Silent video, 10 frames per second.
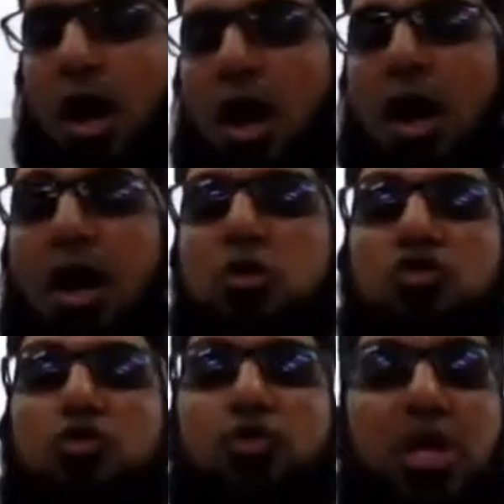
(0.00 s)
how
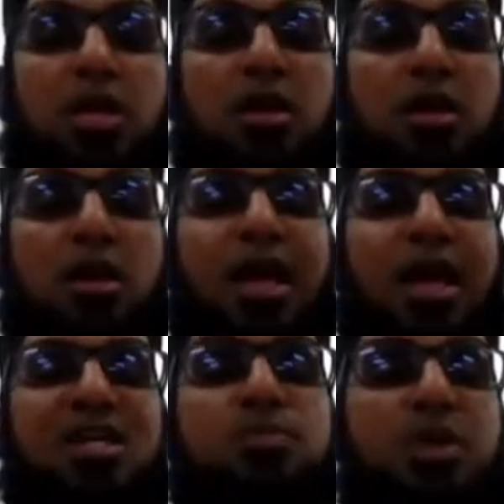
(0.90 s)
do we
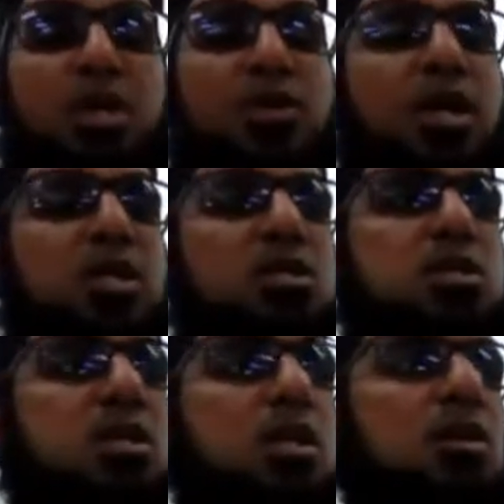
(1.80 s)

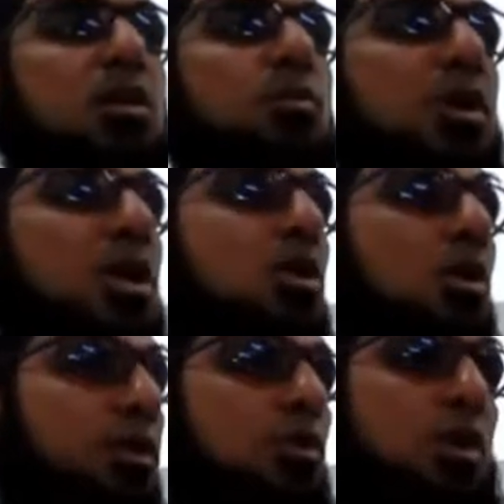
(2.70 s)
experience the miracle
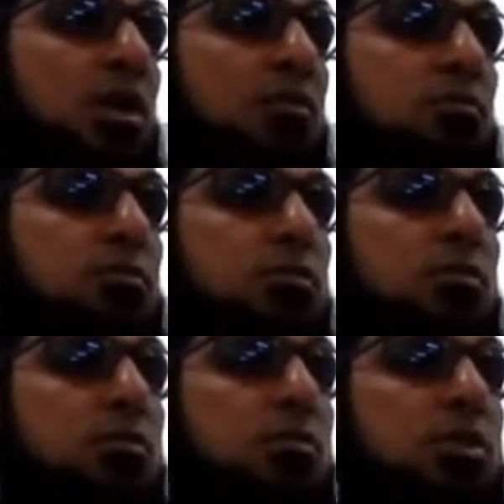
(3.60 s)
of the Quran?
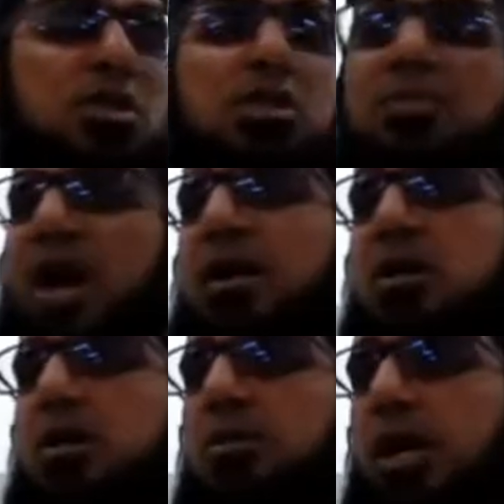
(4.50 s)
This is the
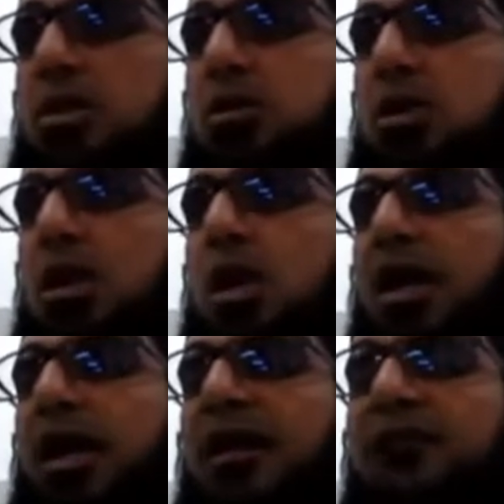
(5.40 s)
practical part.
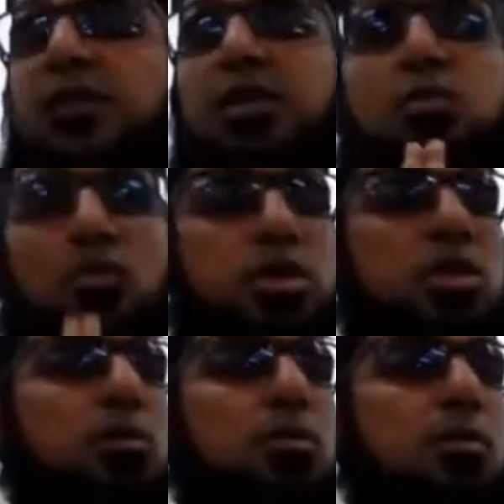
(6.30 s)
Every
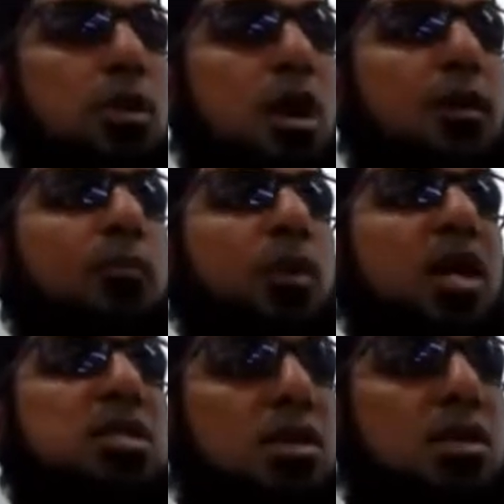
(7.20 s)
Muslim
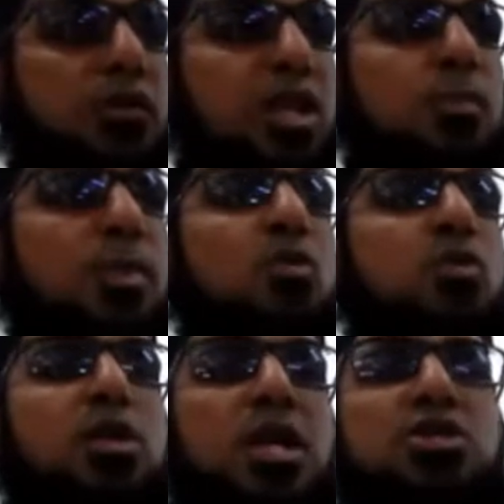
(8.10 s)
must develop a
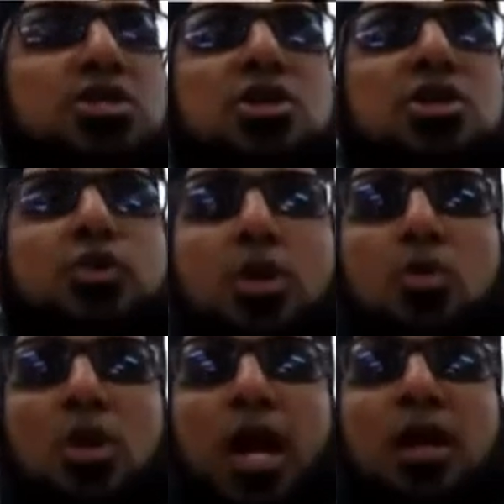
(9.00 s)
relationship with the
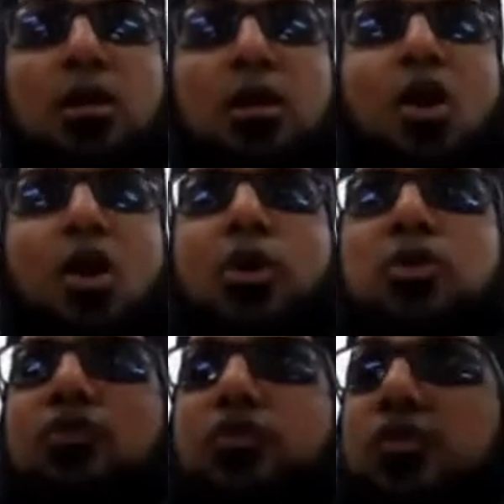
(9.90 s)
Quran where
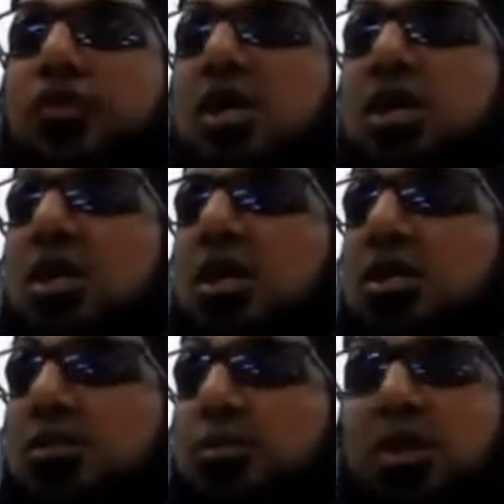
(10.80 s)
you feel
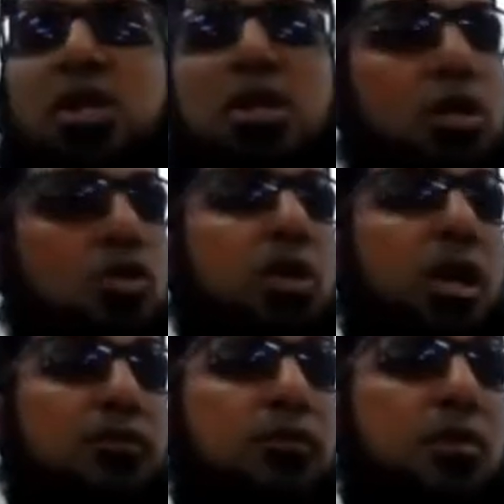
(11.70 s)
its miracle in your life.